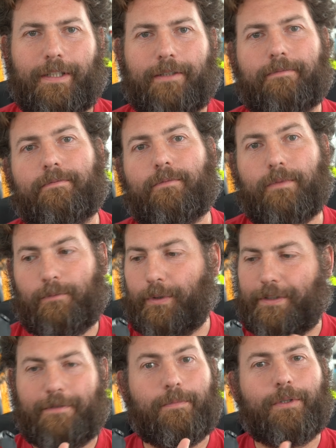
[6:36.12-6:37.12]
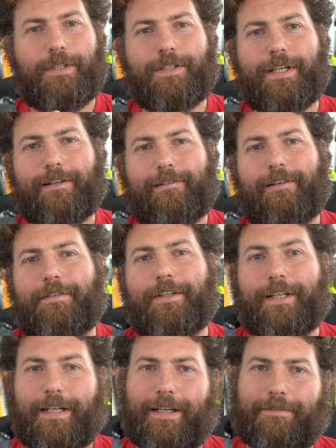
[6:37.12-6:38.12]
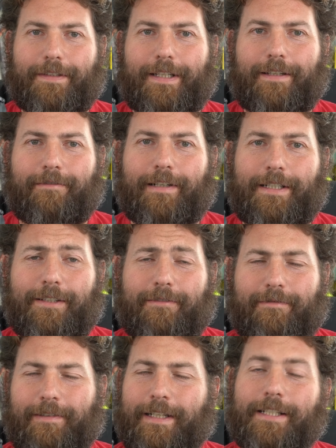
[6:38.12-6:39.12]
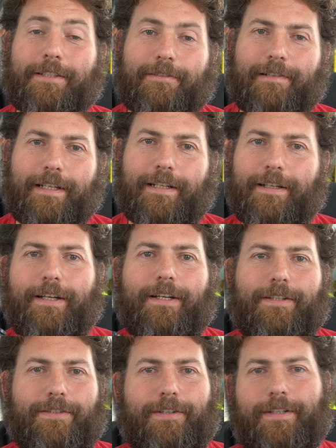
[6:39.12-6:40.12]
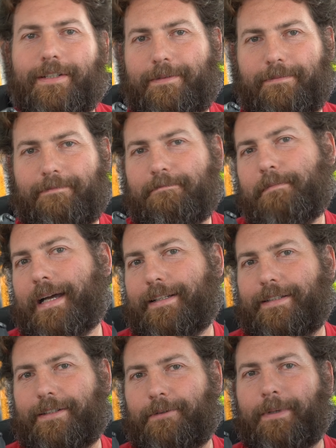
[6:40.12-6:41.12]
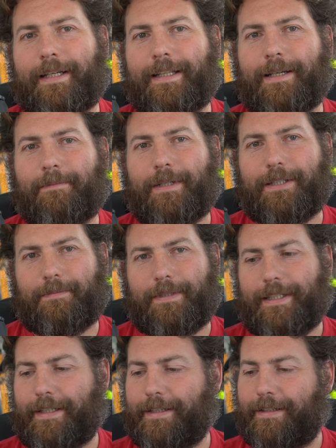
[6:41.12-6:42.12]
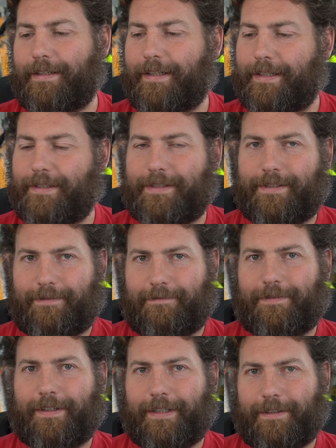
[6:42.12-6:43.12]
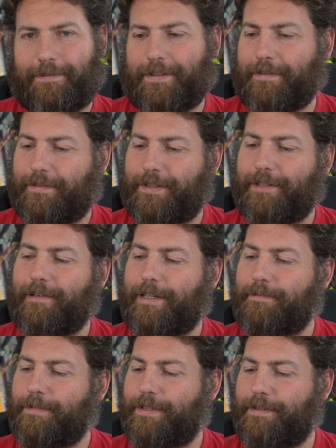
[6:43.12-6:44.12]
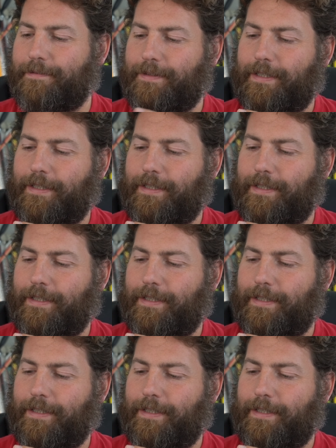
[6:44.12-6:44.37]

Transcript: you know, once you've bought this aircraft, you're going to have to get register it. So it doesn't matter the weight that much particularly. It's 570 grams.